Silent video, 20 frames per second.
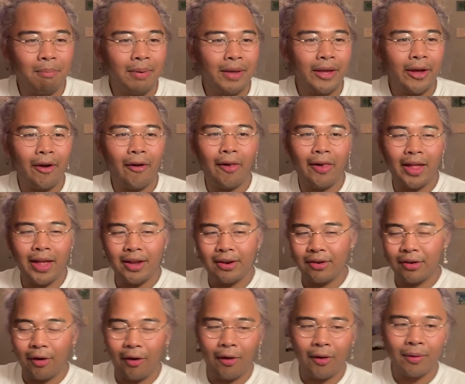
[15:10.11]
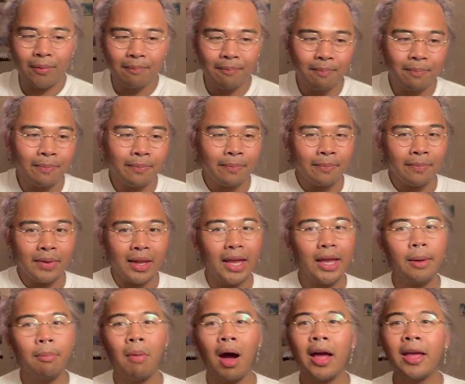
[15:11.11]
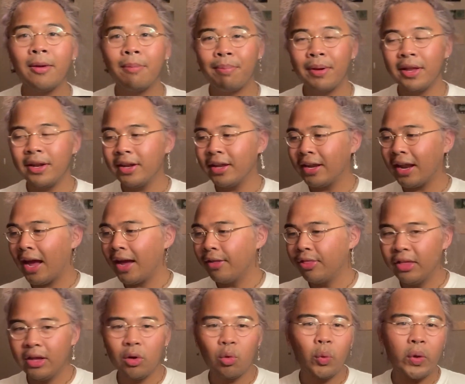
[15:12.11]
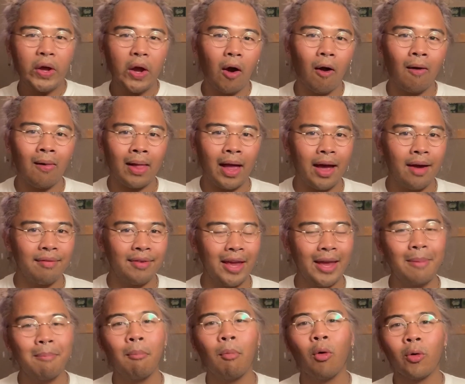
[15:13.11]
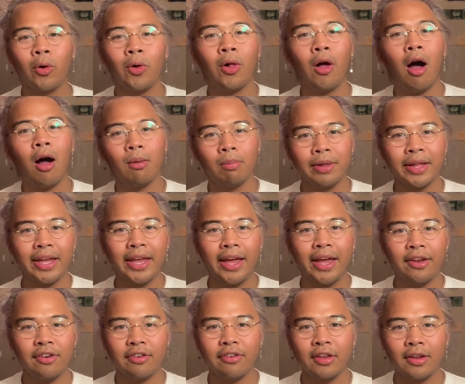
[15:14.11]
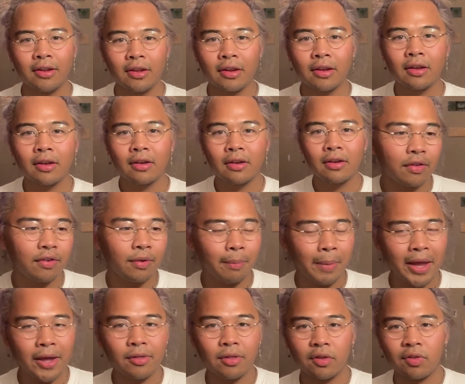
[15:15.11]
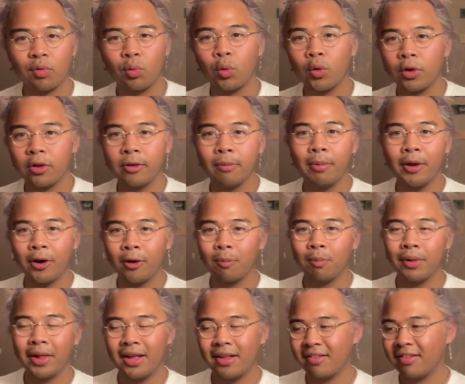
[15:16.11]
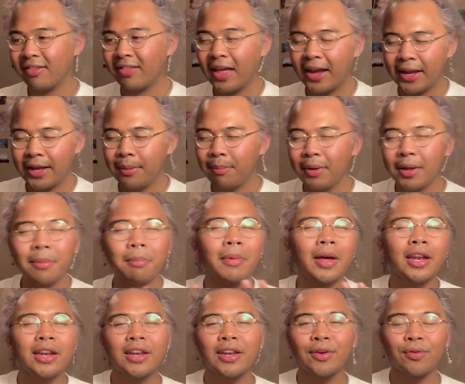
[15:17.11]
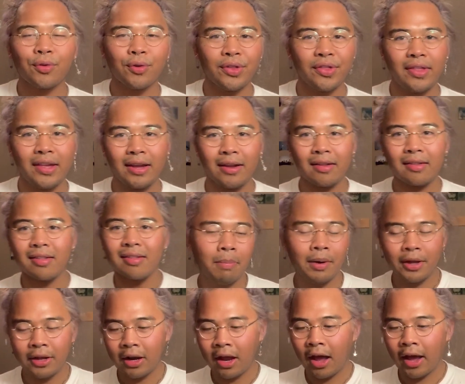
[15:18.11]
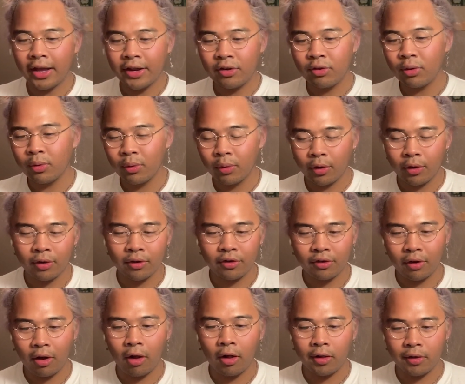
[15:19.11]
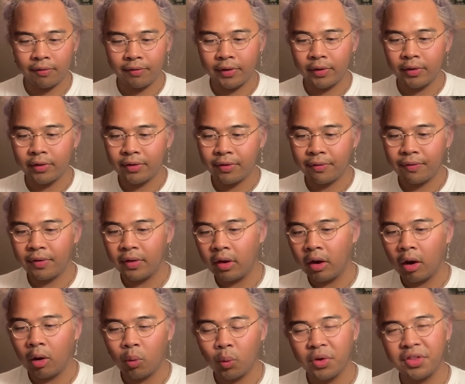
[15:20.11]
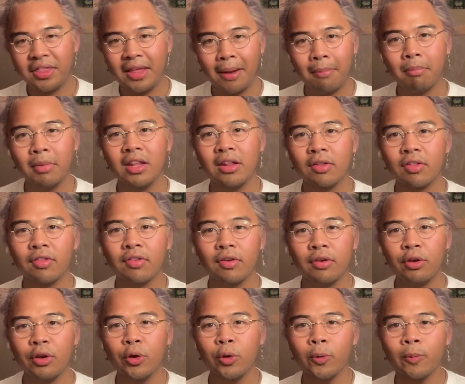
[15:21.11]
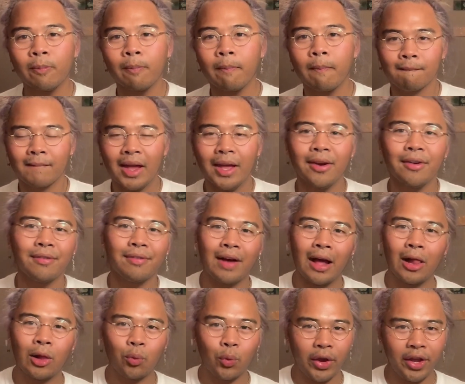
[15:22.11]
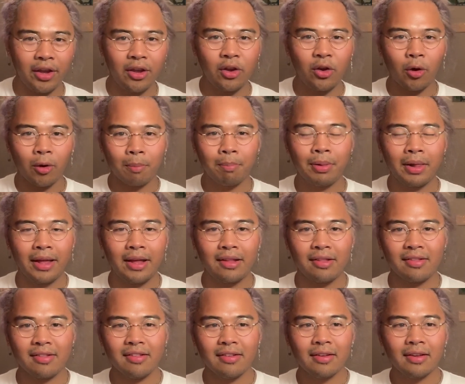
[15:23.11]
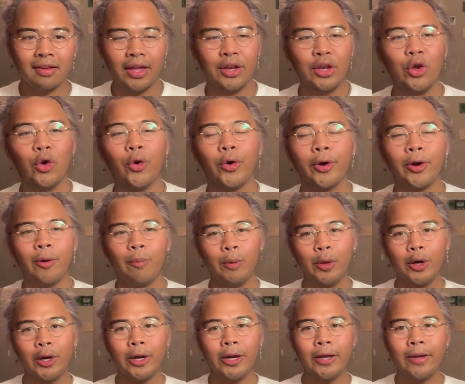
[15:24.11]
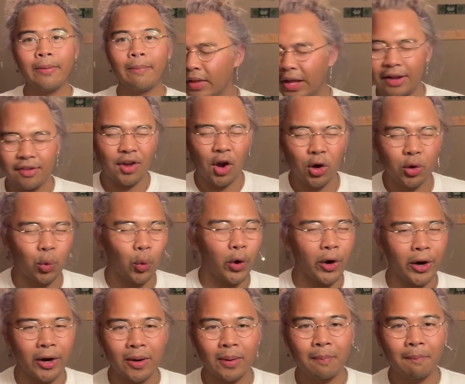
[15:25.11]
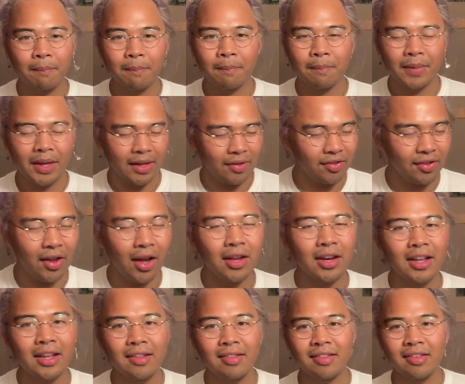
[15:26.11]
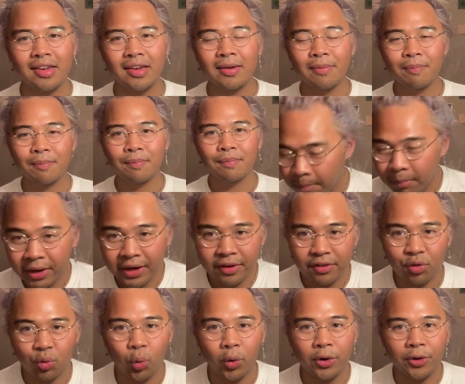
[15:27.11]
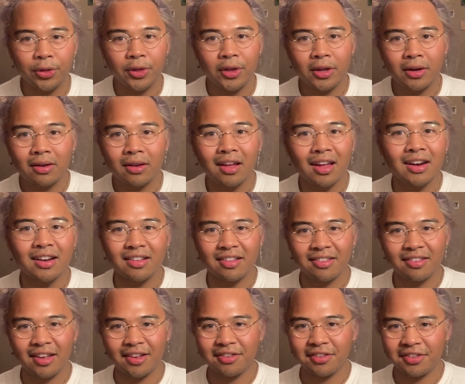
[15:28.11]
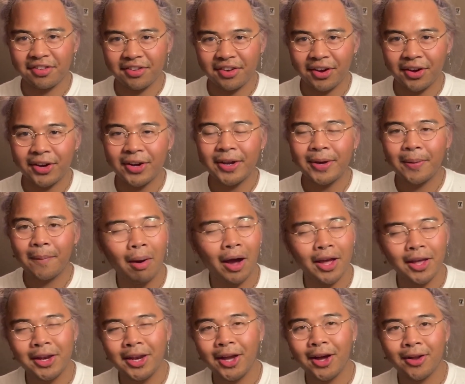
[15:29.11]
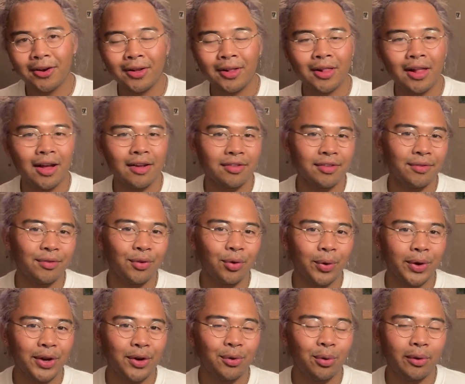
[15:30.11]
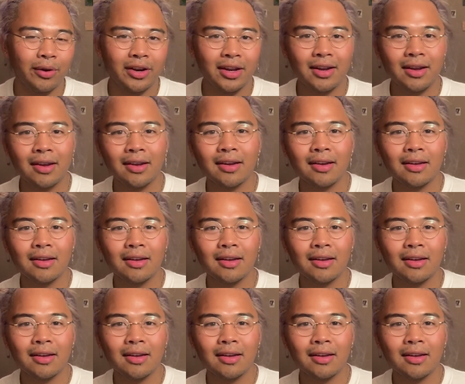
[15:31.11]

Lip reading: be-all end-all. In my opinion, I think we all have a moral obligation to make this world a better place, and that can mean many different things, but I do urge all of you to figure out what that means to you and evaluate your place in your community. It's hard work, it's not easy, but it's worth it and it's necessary. Bayanihan class of 2020,